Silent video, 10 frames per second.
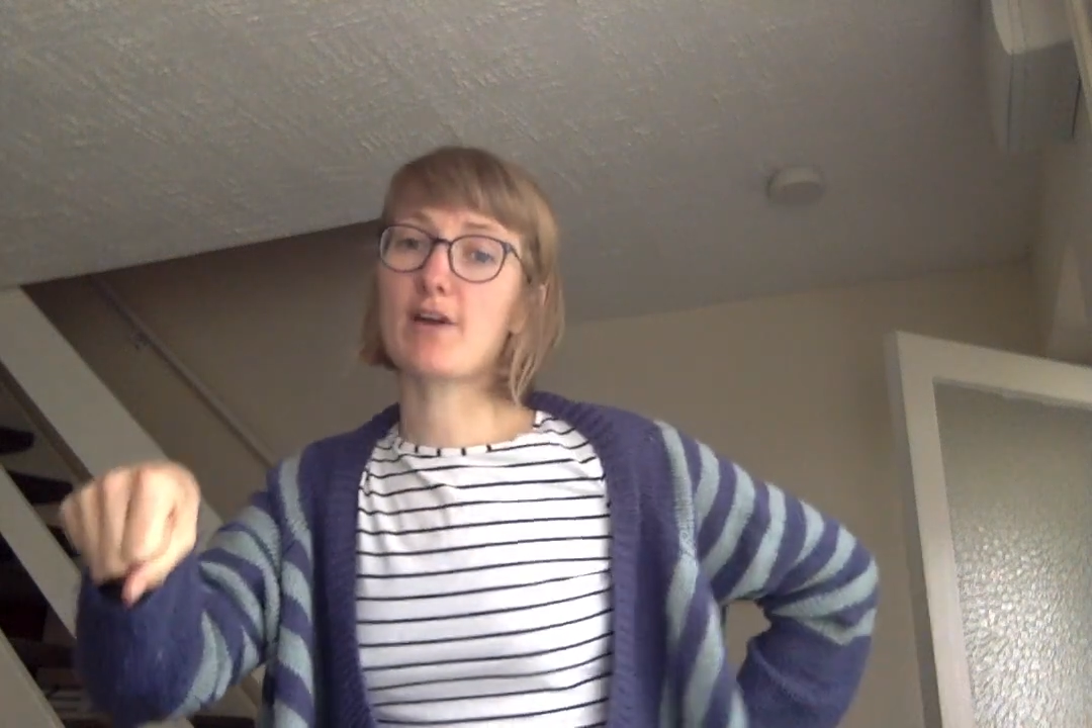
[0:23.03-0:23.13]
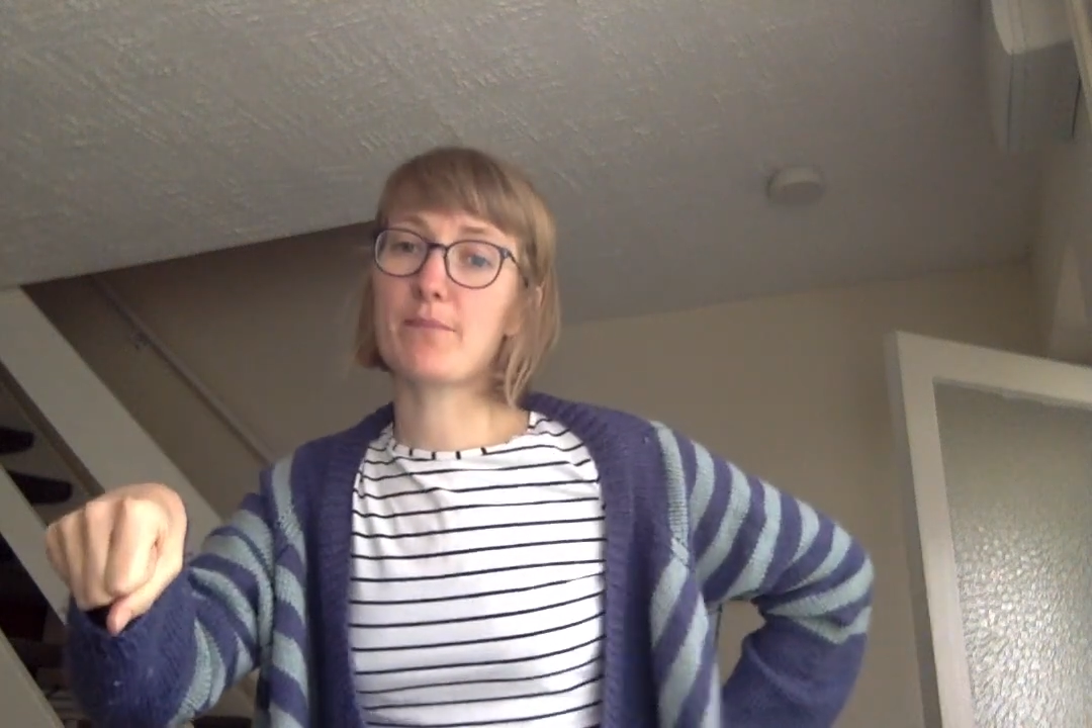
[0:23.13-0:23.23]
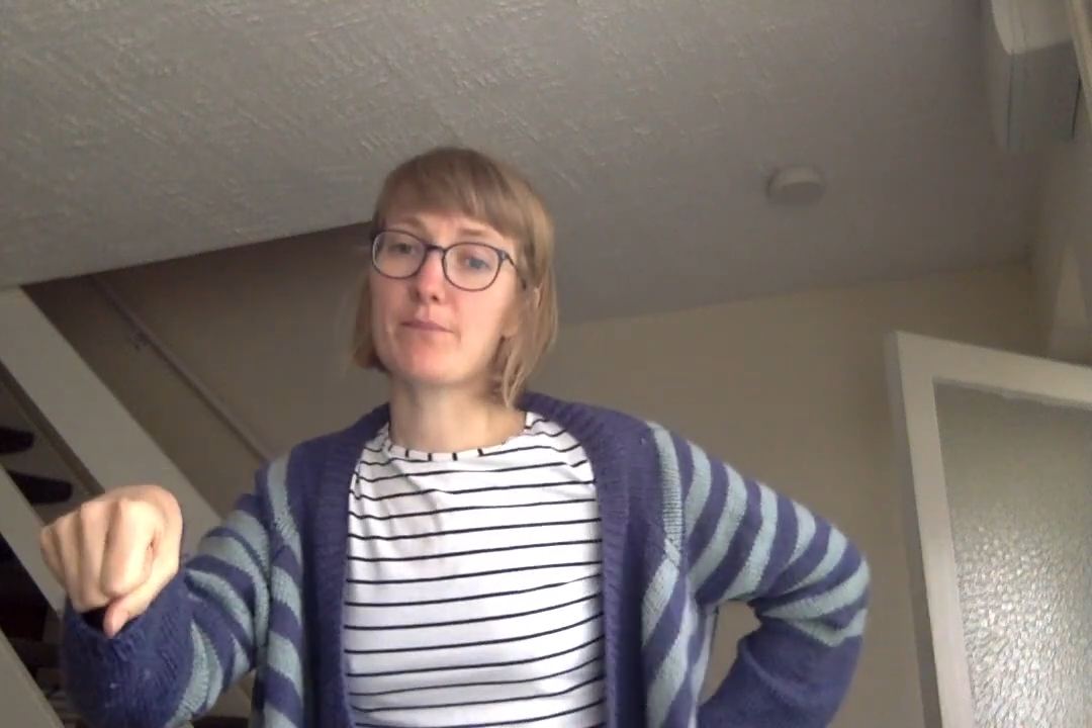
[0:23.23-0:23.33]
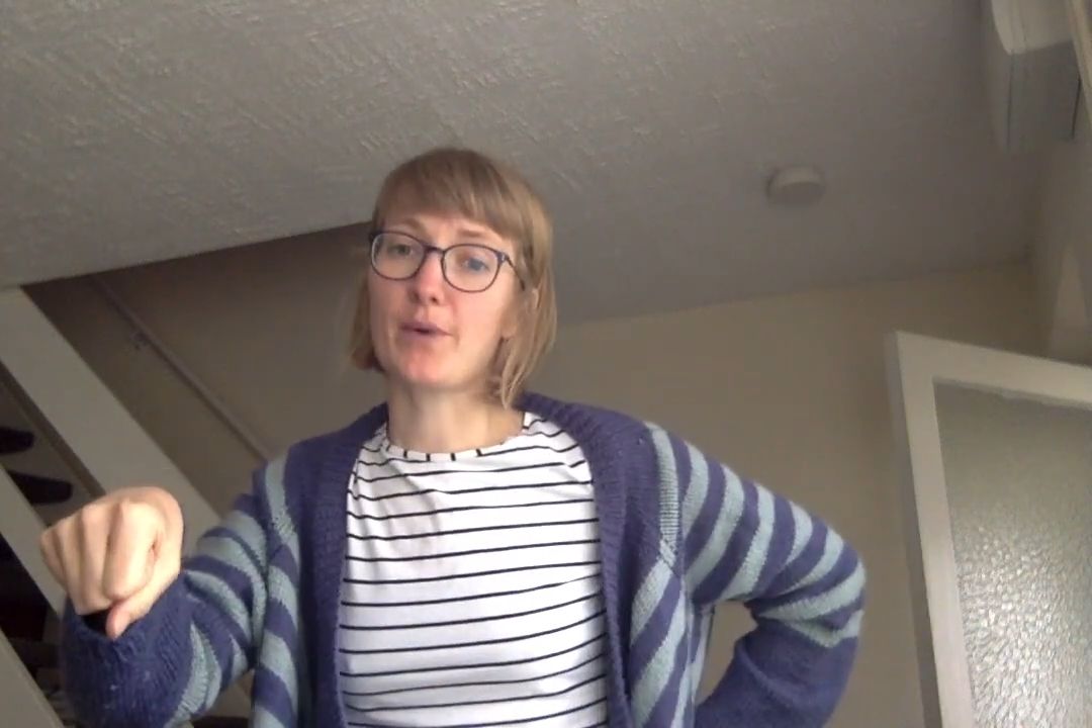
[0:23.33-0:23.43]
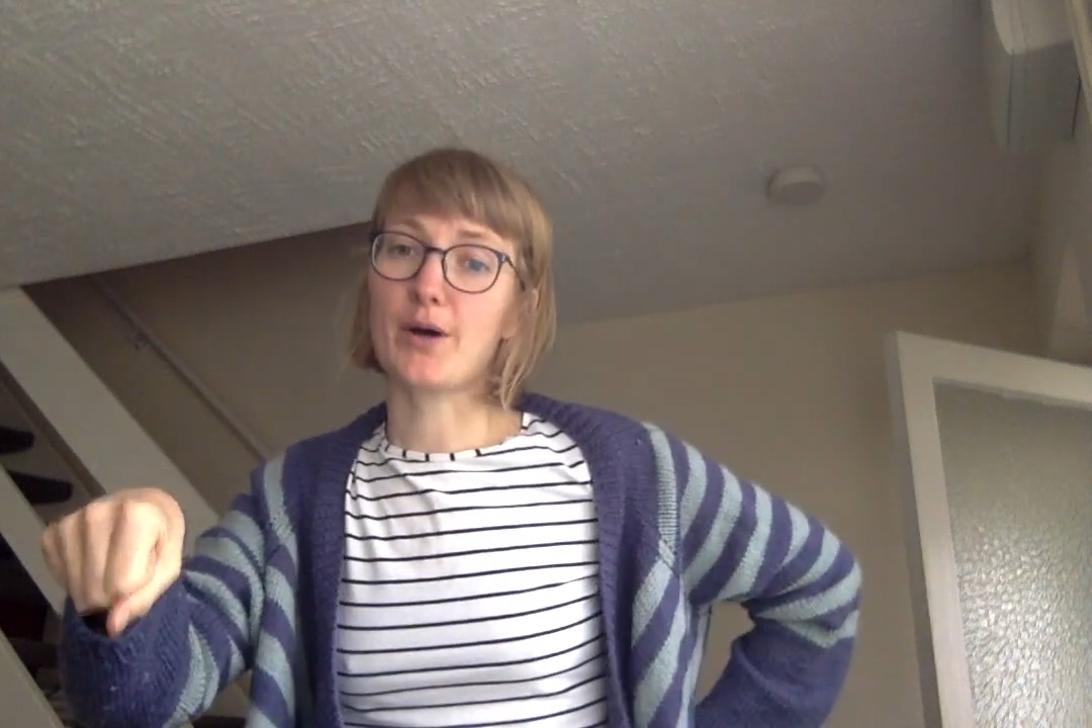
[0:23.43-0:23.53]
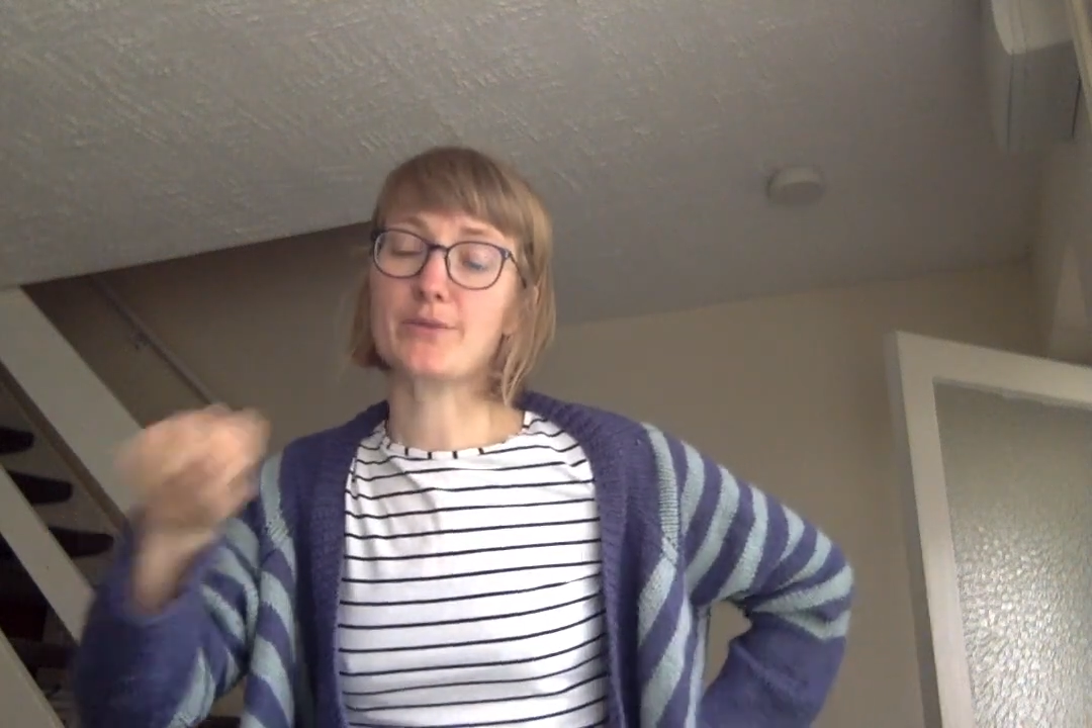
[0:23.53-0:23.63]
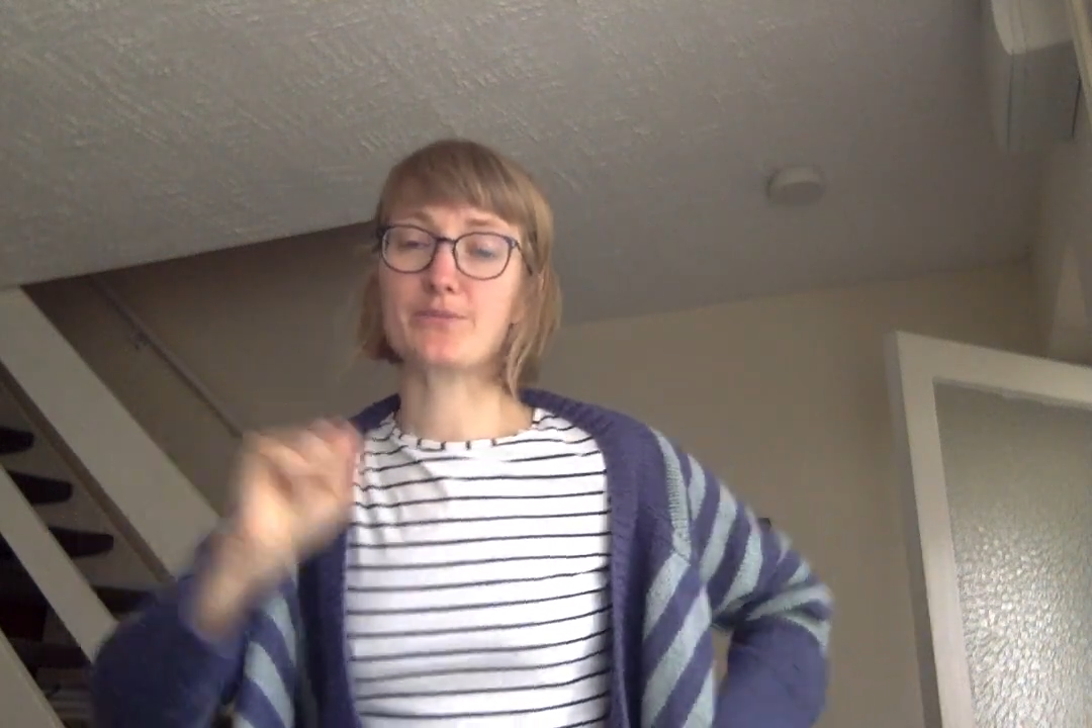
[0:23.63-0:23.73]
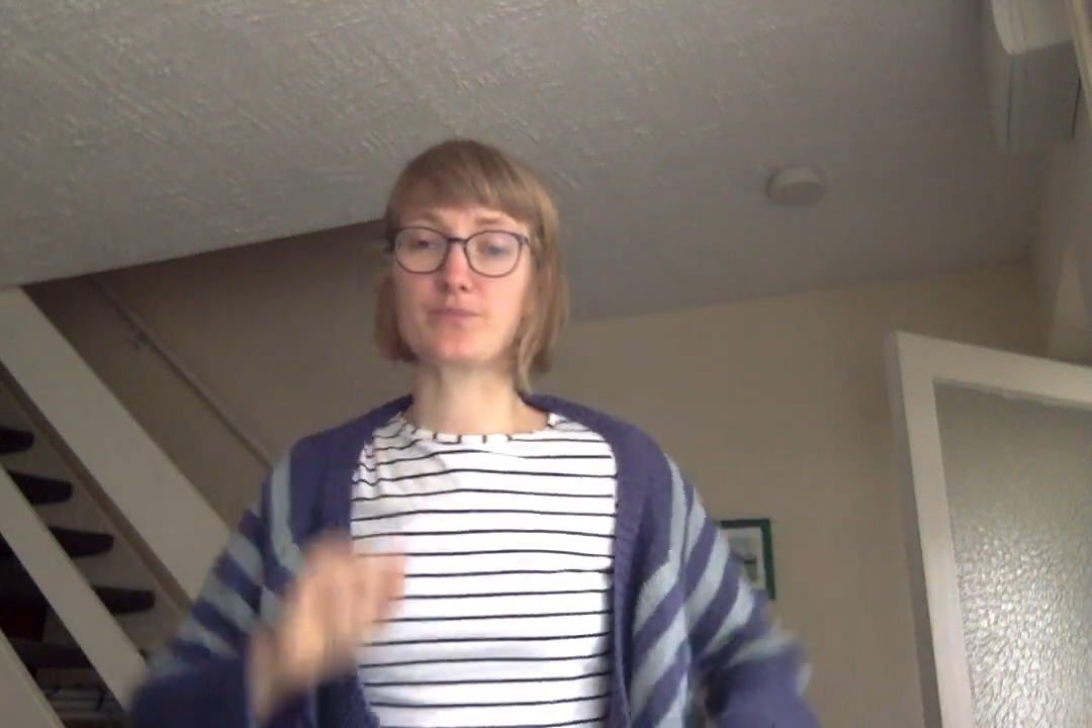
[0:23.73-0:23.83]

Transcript: grandma.